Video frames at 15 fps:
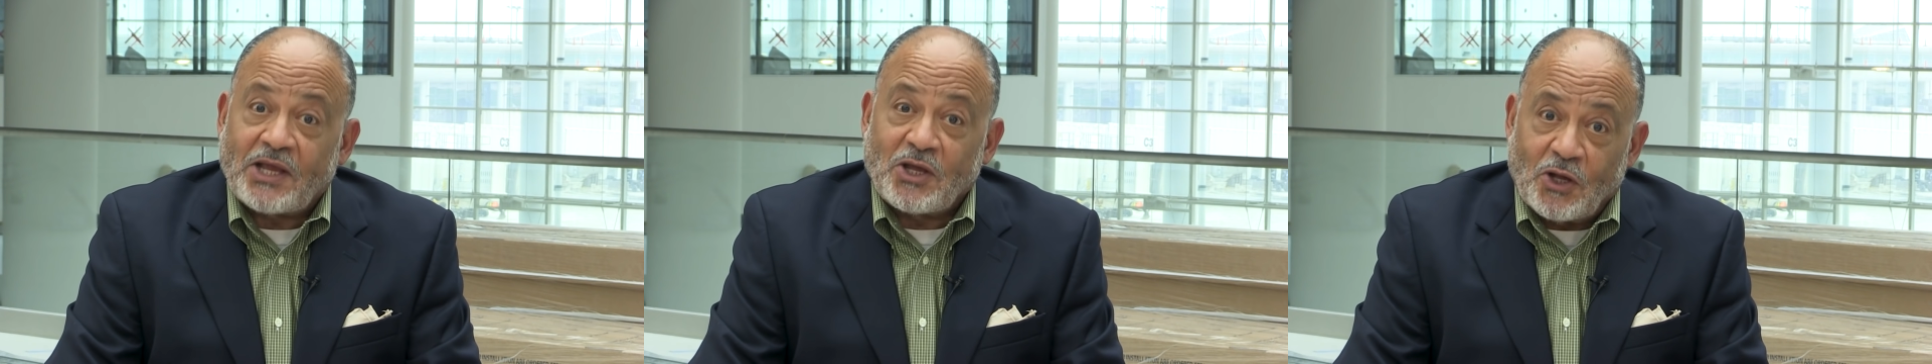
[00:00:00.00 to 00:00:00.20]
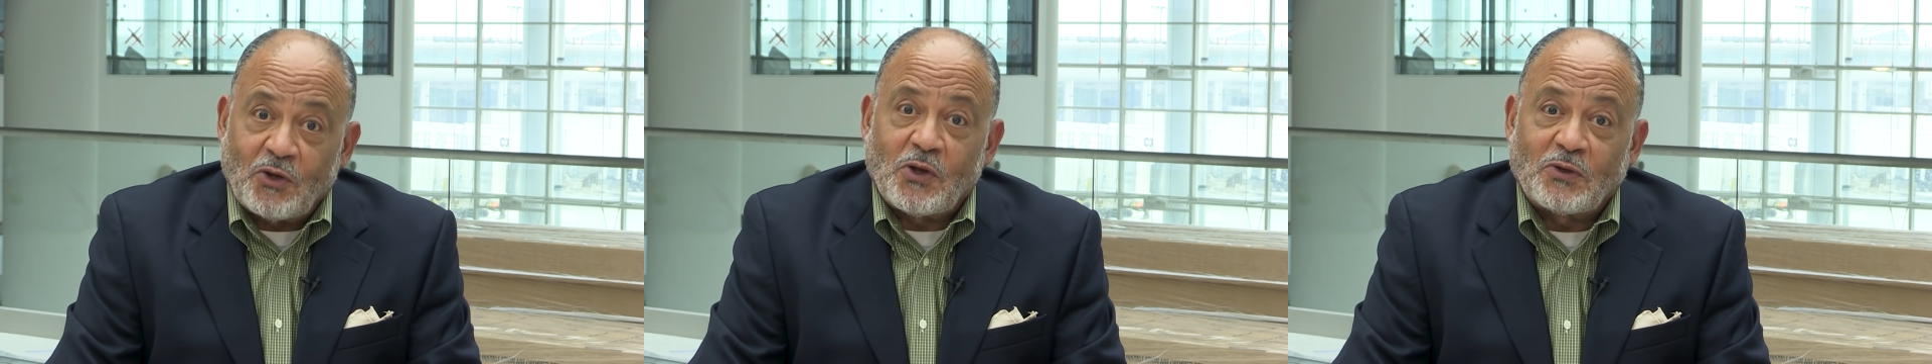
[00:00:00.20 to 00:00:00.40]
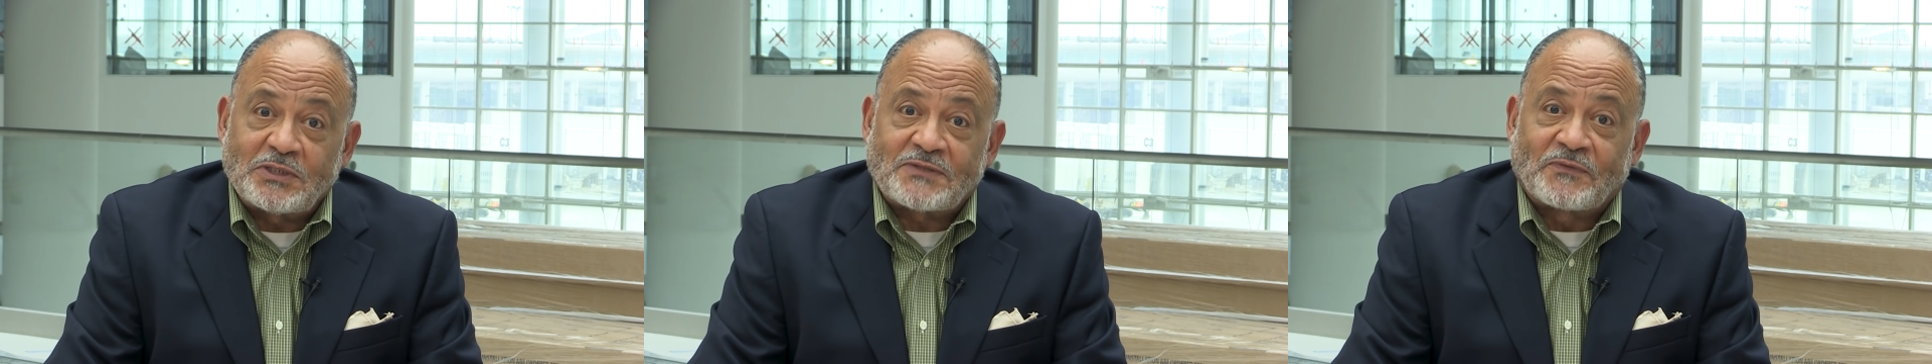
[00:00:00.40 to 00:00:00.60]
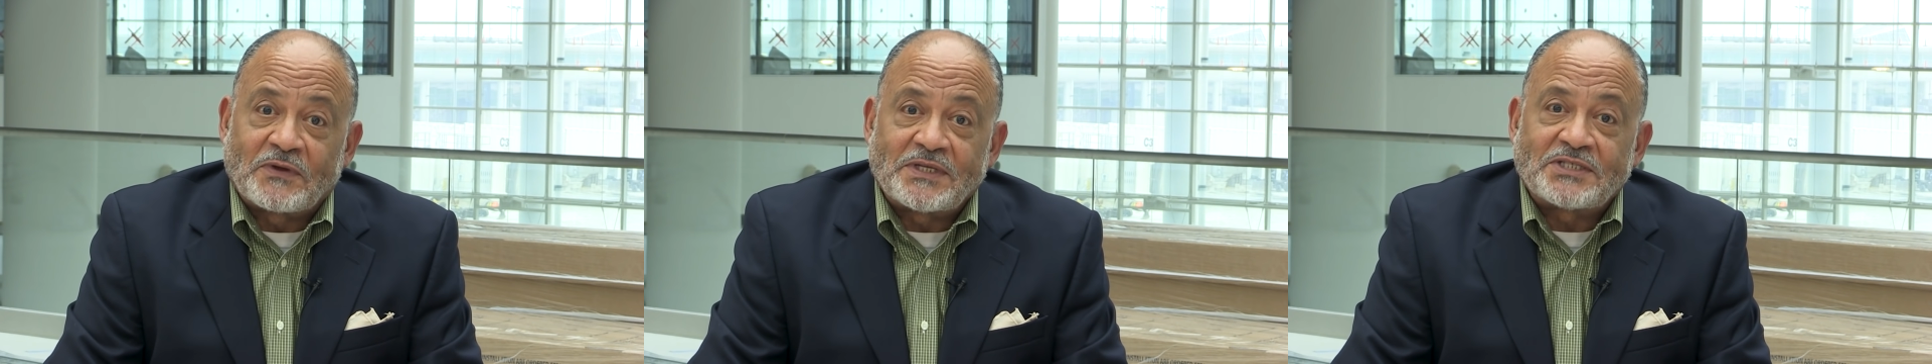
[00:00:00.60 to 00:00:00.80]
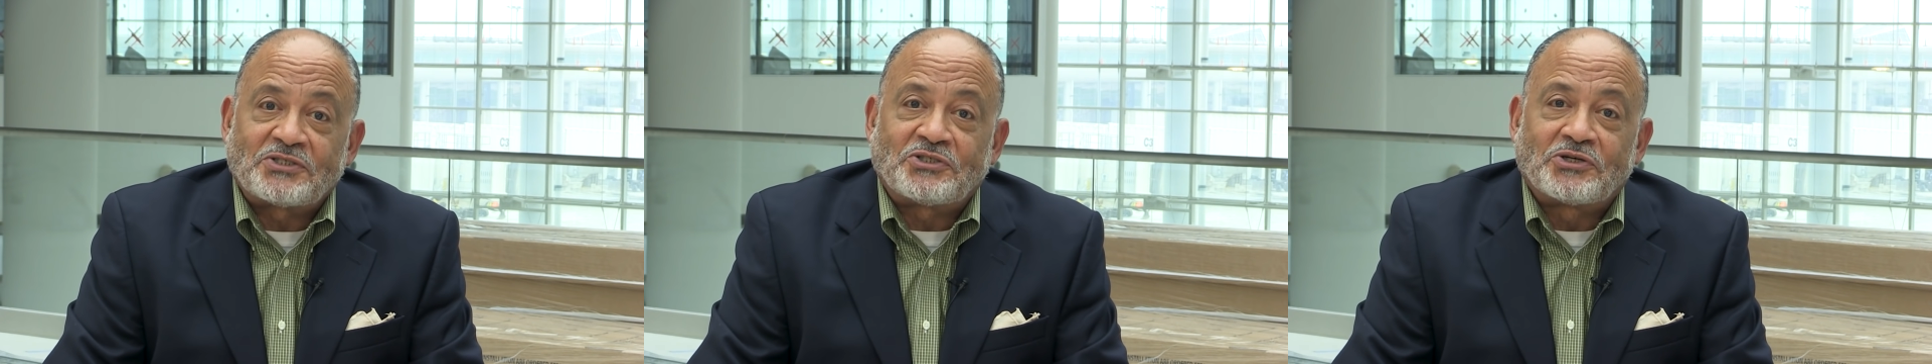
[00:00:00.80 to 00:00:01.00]
co-host for
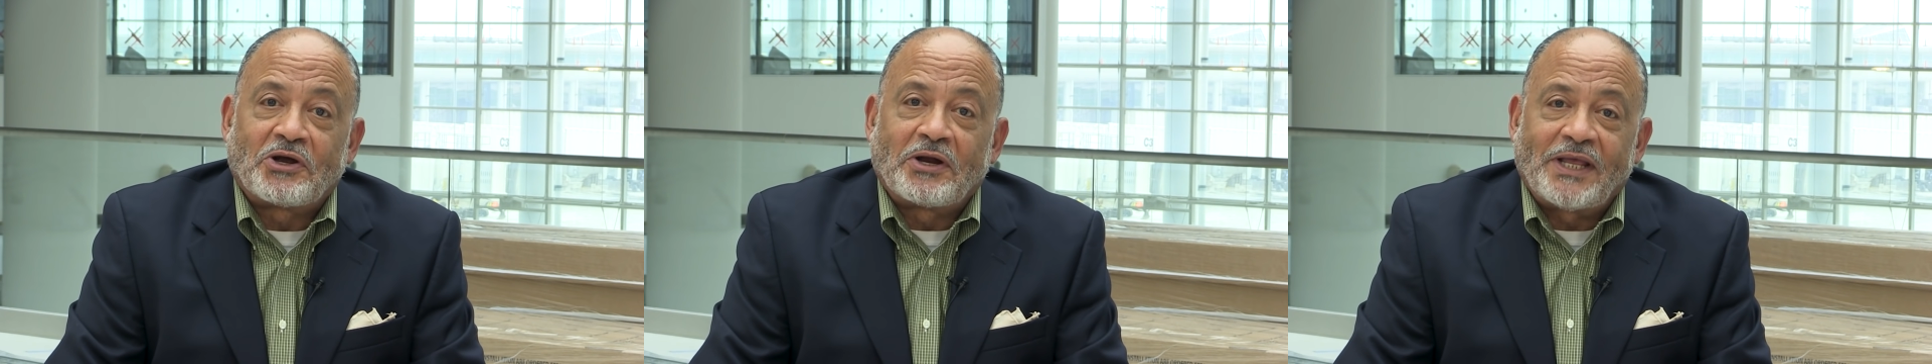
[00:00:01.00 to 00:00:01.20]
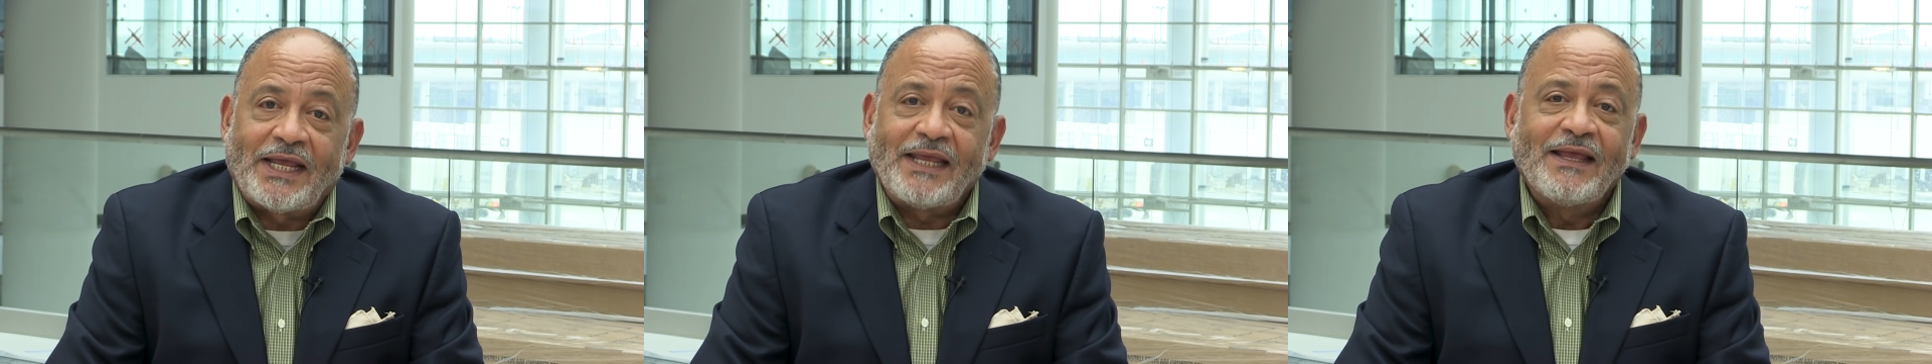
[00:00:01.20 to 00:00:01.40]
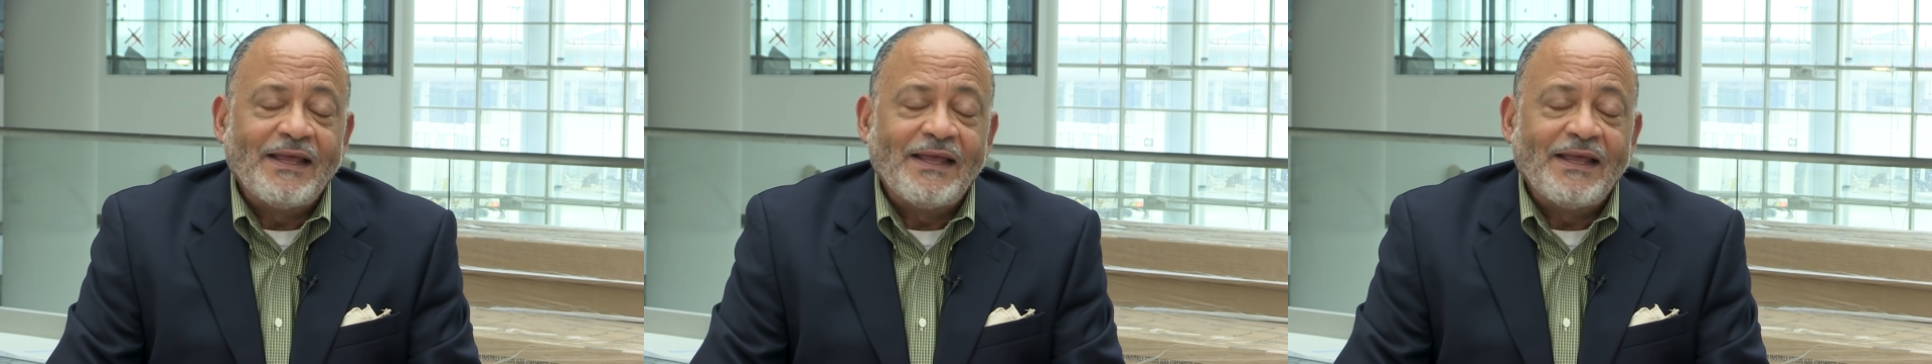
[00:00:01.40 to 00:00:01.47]
this journey